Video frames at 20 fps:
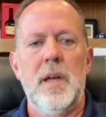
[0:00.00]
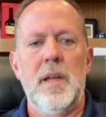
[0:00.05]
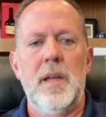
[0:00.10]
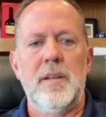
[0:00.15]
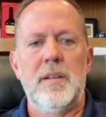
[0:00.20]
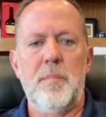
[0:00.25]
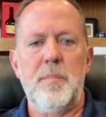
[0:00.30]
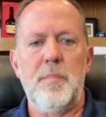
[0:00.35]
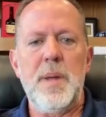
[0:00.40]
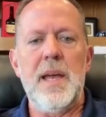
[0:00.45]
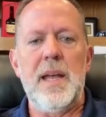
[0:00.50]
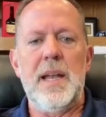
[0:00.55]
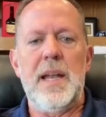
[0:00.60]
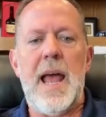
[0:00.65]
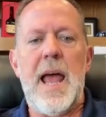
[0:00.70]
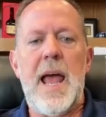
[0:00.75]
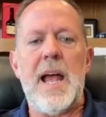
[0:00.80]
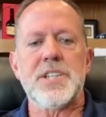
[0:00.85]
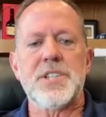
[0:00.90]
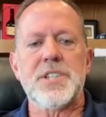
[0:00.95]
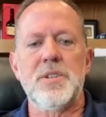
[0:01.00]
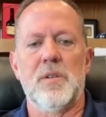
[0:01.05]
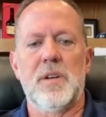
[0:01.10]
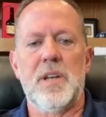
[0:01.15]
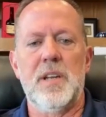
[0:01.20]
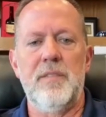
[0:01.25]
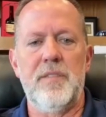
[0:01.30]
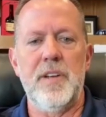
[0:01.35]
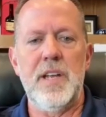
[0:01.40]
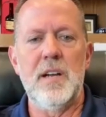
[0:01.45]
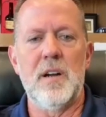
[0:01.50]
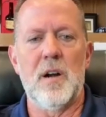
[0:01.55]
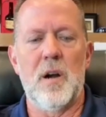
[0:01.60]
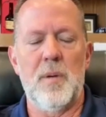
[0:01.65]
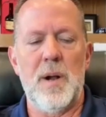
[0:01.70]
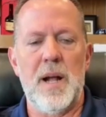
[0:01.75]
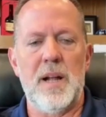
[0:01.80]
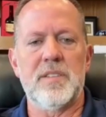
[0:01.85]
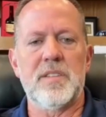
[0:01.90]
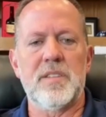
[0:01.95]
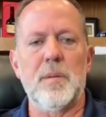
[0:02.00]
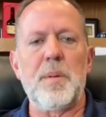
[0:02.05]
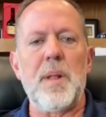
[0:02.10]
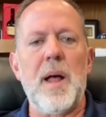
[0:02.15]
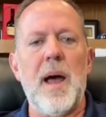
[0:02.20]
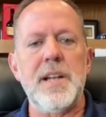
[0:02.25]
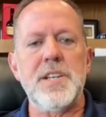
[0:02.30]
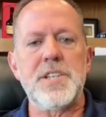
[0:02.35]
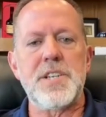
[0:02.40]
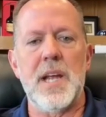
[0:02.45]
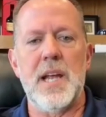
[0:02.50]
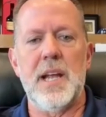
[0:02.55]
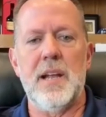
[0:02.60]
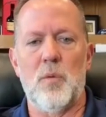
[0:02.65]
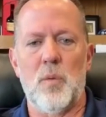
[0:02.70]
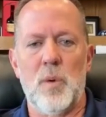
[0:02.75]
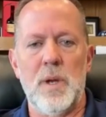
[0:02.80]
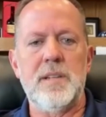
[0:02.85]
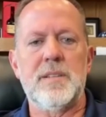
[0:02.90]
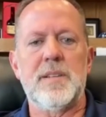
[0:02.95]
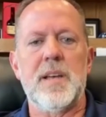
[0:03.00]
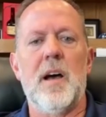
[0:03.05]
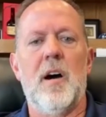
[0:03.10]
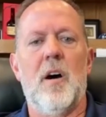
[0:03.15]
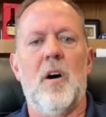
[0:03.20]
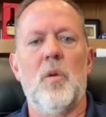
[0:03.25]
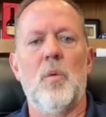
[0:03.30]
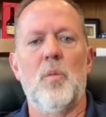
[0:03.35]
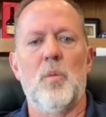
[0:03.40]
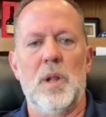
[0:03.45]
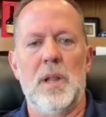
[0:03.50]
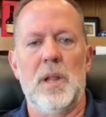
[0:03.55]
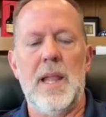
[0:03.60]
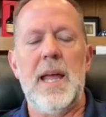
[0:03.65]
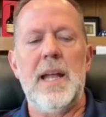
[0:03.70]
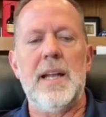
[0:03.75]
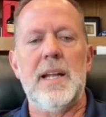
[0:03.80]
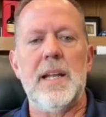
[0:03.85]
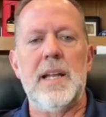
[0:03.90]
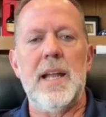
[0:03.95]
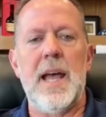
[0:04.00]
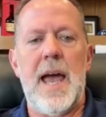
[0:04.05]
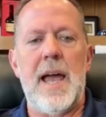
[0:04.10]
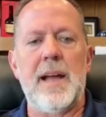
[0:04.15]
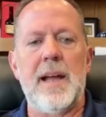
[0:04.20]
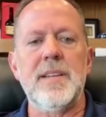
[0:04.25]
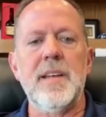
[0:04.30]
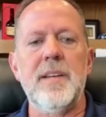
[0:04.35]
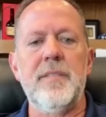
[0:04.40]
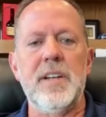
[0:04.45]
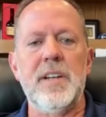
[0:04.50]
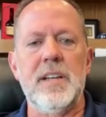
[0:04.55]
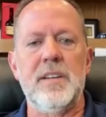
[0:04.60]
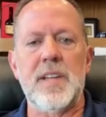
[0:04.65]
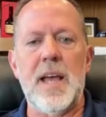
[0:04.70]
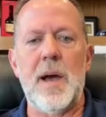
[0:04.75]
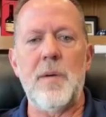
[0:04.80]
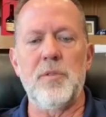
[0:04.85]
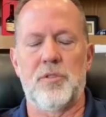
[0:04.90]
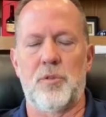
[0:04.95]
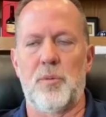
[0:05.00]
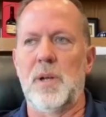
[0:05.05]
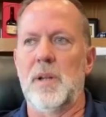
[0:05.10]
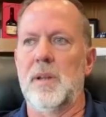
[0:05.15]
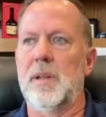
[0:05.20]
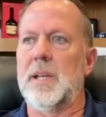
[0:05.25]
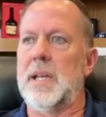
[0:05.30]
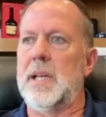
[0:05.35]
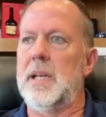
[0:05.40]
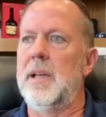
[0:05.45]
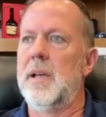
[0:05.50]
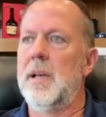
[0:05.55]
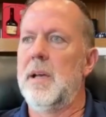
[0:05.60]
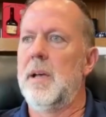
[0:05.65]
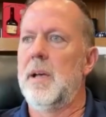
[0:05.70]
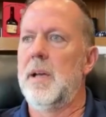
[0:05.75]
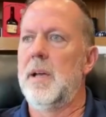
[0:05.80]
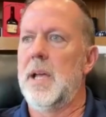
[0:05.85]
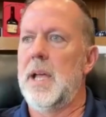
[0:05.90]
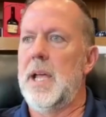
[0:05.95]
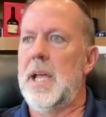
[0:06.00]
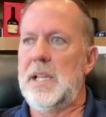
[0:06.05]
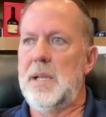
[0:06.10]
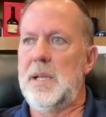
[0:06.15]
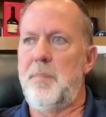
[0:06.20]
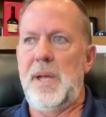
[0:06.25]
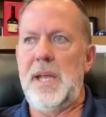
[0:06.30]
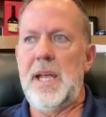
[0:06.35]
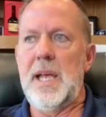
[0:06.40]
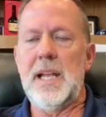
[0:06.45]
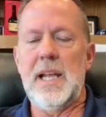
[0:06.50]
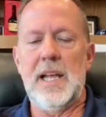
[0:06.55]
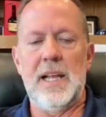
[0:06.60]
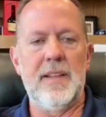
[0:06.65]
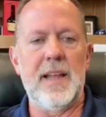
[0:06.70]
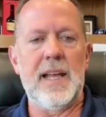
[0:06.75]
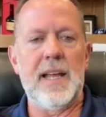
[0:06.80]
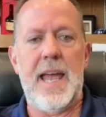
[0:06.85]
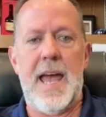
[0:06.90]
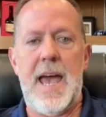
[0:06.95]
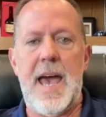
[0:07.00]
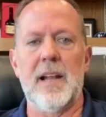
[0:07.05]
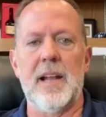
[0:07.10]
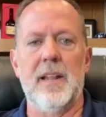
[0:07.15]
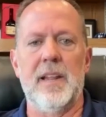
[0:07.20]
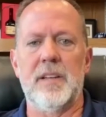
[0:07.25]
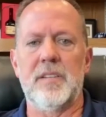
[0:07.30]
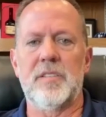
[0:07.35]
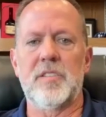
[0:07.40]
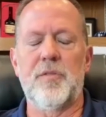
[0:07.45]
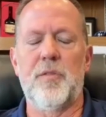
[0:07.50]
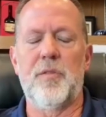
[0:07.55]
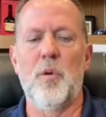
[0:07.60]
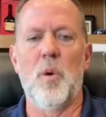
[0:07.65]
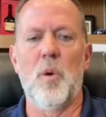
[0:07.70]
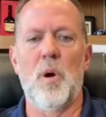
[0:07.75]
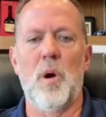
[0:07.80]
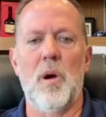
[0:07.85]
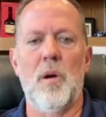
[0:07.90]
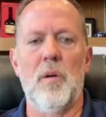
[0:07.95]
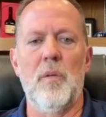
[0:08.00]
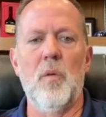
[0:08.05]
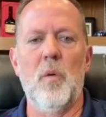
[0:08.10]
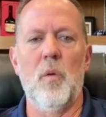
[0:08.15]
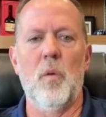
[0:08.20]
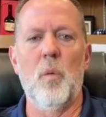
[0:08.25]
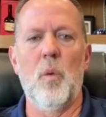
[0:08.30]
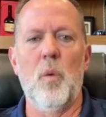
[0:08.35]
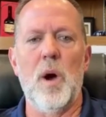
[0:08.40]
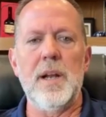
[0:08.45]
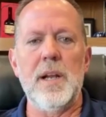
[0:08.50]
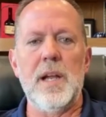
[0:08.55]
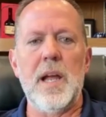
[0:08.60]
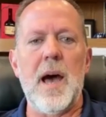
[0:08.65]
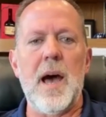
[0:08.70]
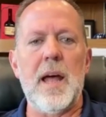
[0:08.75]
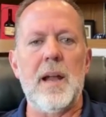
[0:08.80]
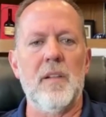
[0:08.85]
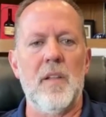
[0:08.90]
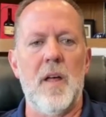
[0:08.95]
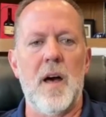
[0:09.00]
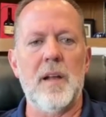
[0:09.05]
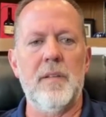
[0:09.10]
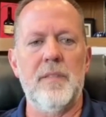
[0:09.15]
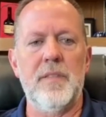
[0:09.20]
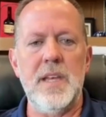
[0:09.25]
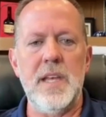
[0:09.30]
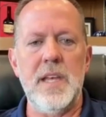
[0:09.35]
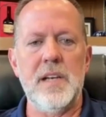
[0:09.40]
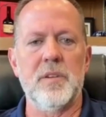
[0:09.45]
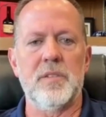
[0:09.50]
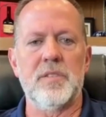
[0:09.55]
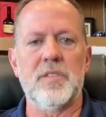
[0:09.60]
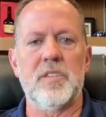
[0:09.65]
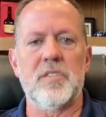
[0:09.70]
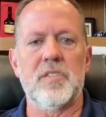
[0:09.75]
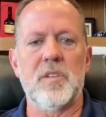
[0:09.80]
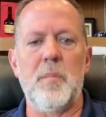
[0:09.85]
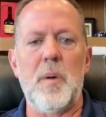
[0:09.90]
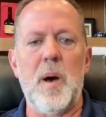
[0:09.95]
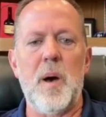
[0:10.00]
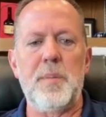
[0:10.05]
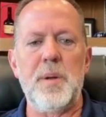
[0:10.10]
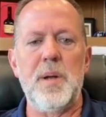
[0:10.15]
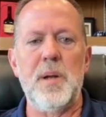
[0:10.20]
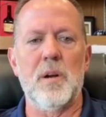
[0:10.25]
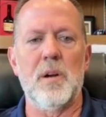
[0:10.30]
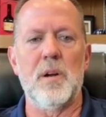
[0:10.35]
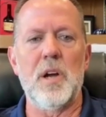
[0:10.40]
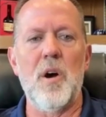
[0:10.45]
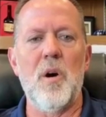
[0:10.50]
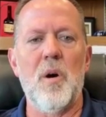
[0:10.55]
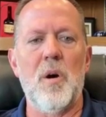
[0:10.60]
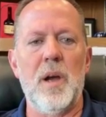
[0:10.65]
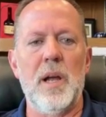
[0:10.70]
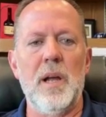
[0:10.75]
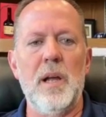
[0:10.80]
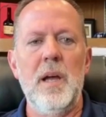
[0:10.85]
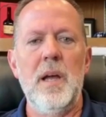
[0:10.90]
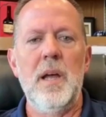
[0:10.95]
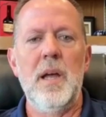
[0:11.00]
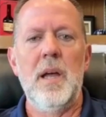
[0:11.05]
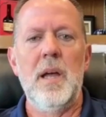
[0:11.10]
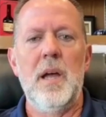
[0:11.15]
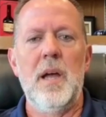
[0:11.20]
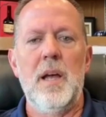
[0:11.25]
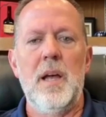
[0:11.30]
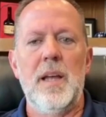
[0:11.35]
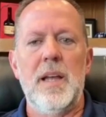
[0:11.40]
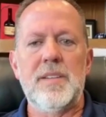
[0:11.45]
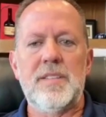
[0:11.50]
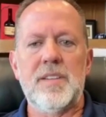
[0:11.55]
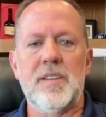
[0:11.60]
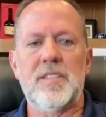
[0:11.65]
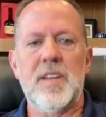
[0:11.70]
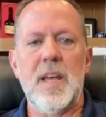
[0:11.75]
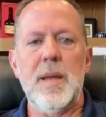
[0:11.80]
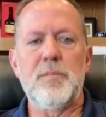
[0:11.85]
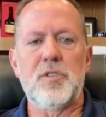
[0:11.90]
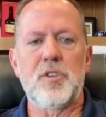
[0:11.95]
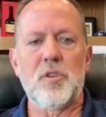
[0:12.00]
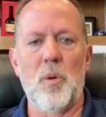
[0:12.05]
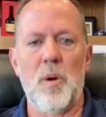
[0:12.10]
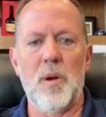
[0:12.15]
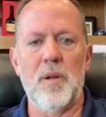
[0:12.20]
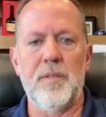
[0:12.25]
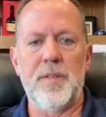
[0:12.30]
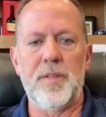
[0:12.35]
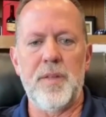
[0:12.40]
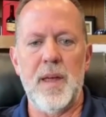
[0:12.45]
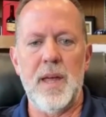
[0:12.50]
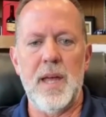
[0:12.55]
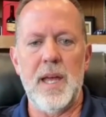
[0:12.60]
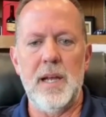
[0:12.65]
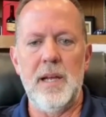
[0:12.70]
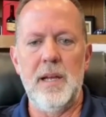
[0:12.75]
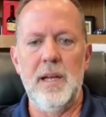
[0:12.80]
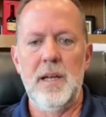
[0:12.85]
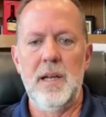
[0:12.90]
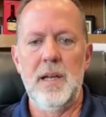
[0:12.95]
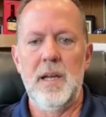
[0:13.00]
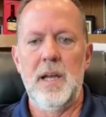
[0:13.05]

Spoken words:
to be a national convener around supply chain retail related activities. That was really in the beginning the catalyst for what got a lot of the ecosystem up here going. It's the same sort of thing